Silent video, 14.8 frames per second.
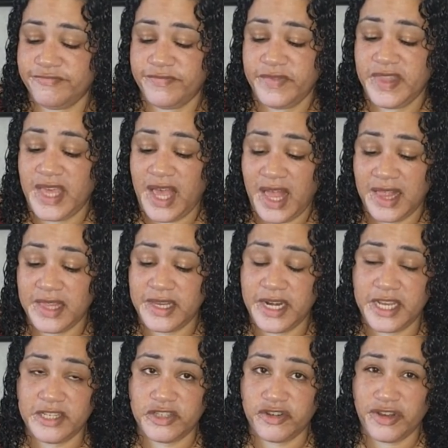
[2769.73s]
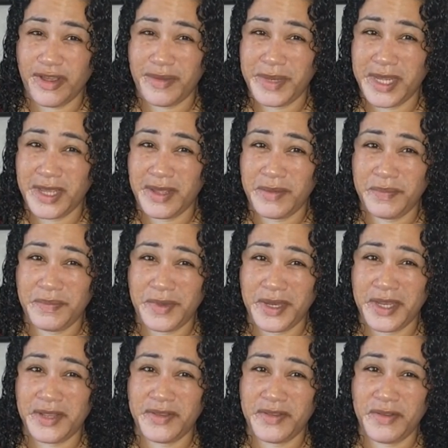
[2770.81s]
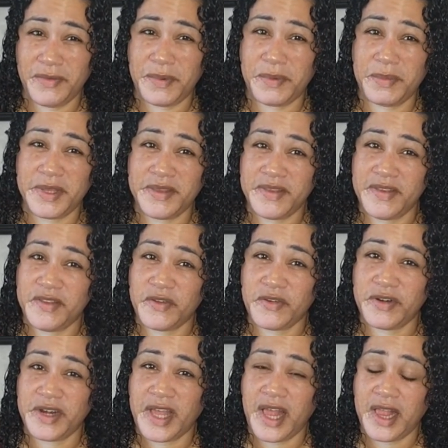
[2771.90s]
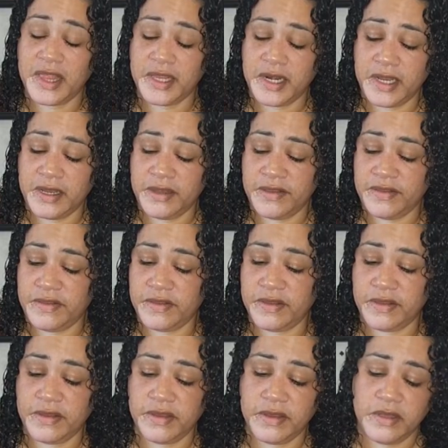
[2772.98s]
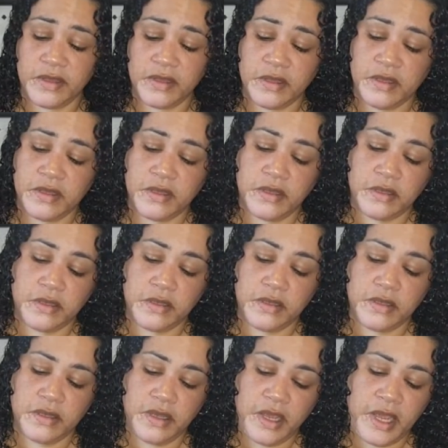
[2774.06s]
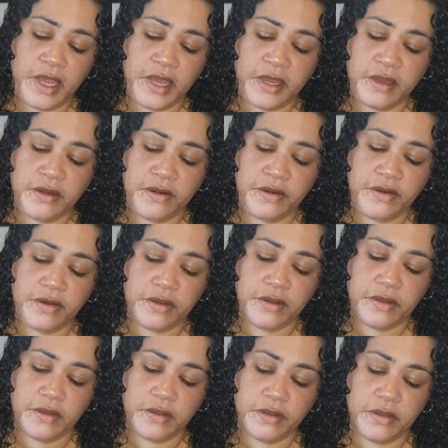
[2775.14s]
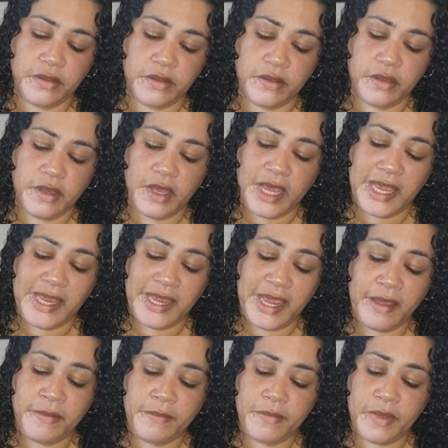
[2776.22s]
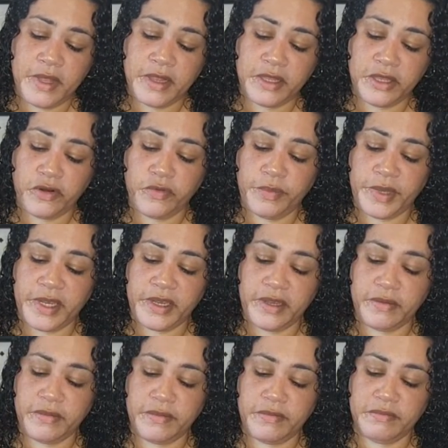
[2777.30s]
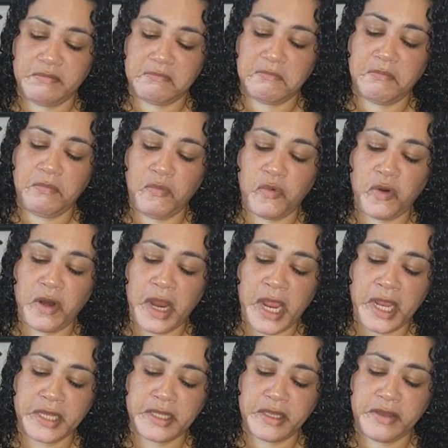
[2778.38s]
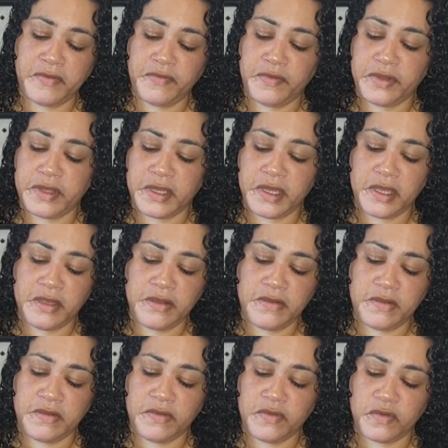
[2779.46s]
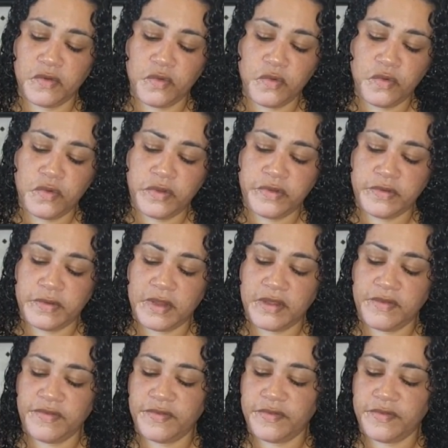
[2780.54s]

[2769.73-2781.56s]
the holidays are coming up. I get super busy during the holidays. And I am a little bit more active with the kids in school and stuff.